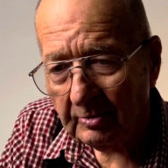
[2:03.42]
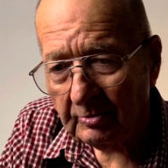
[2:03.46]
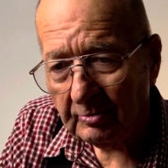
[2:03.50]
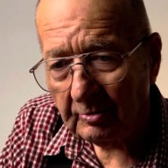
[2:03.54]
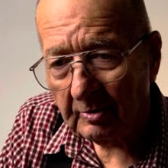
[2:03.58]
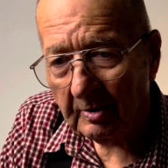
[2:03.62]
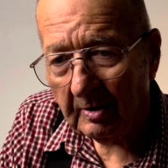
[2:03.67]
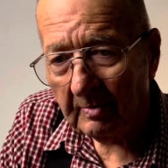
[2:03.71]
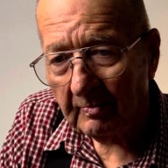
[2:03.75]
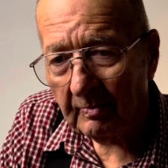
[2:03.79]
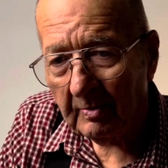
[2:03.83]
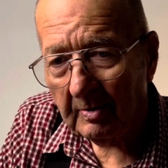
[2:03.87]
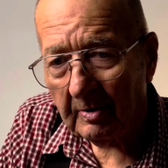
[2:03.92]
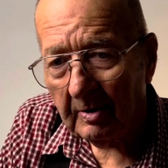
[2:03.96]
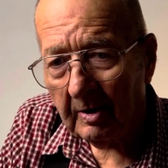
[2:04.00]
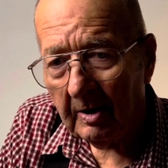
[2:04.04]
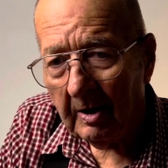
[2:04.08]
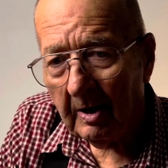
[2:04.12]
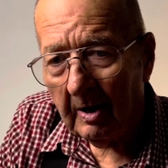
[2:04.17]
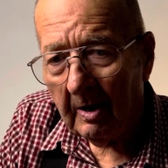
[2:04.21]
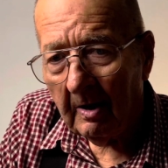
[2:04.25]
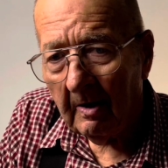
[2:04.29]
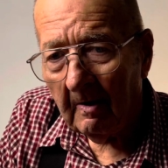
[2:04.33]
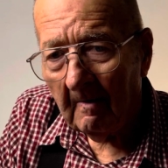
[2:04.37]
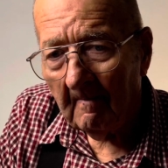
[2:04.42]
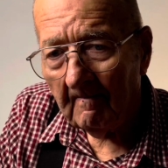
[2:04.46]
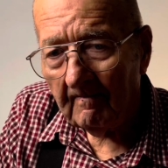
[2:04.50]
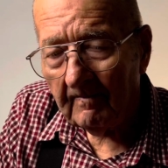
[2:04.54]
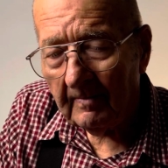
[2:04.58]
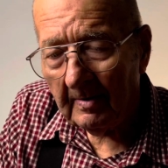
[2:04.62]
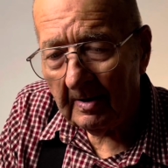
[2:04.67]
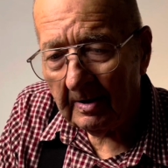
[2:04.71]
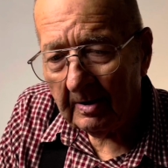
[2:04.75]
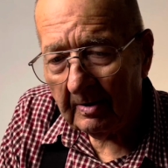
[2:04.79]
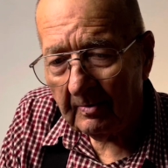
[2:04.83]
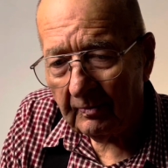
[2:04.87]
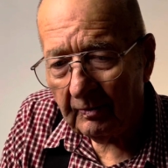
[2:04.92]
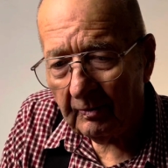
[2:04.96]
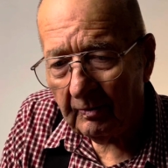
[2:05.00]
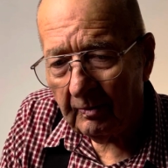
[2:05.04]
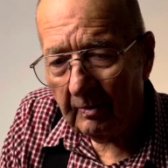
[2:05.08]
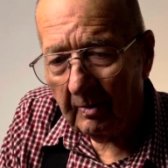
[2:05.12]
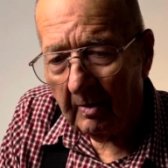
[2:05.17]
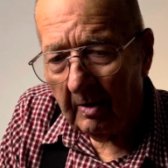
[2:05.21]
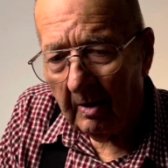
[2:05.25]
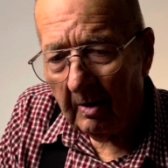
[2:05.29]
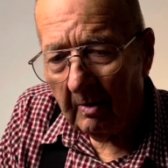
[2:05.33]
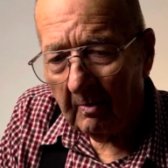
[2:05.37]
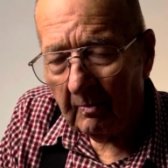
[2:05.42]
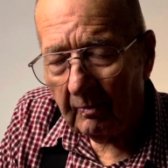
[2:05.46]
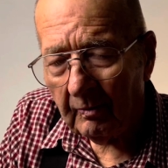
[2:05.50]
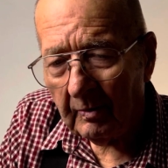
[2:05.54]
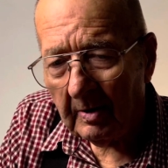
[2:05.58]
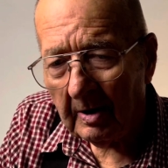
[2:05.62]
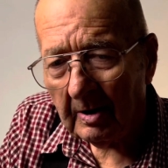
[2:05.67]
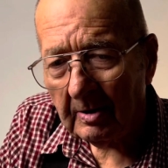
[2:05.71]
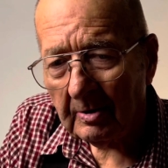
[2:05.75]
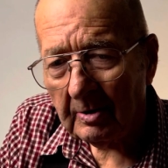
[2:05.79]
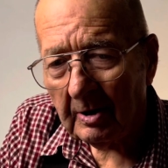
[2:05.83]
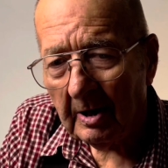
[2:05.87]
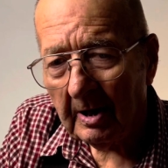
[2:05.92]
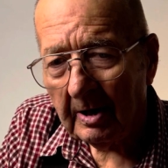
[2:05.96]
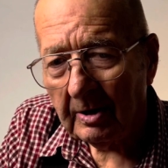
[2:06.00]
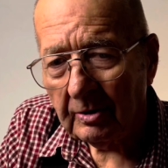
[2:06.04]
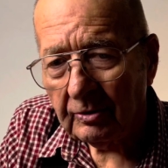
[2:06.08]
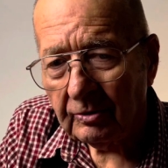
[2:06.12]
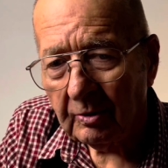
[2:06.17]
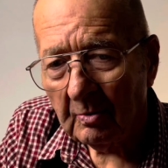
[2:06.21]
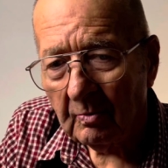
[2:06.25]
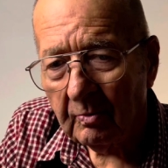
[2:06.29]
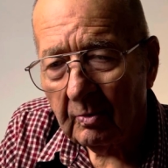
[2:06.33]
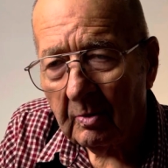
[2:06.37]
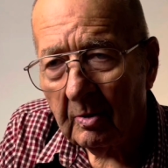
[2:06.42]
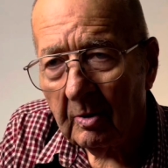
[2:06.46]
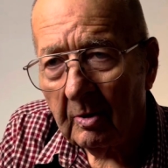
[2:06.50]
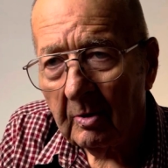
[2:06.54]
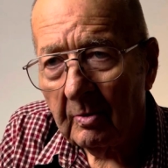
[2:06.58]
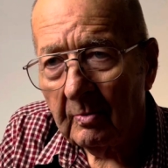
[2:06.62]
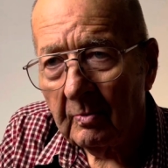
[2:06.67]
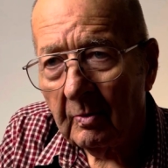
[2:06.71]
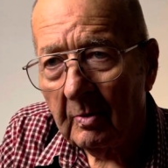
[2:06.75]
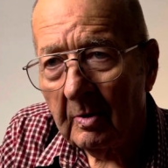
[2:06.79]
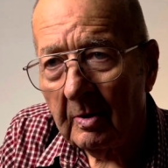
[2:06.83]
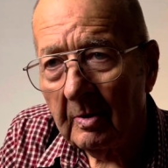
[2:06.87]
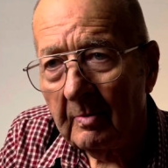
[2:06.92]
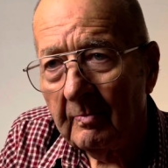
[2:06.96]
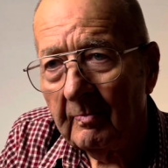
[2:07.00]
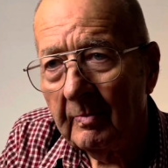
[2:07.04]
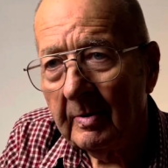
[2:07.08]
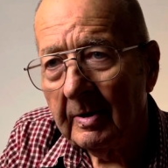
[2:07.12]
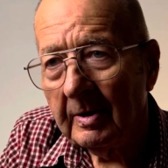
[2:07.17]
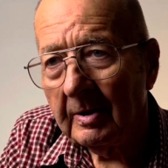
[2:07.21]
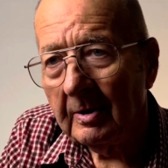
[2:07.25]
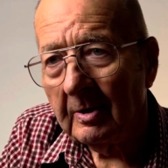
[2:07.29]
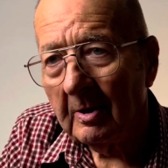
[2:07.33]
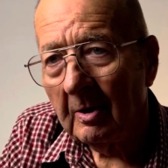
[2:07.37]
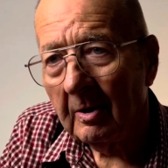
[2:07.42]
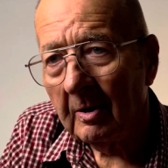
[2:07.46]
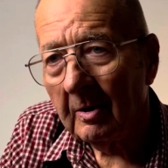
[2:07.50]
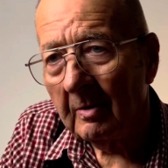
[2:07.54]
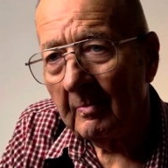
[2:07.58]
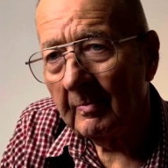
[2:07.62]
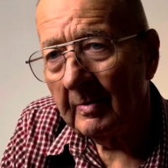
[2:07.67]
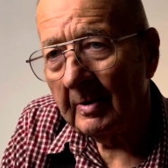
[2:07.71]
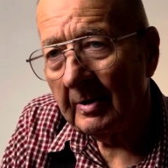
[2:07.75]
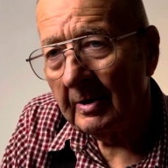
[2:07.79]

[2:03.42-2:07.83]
trimmer, but I felt like the Lord wanted me in the Army.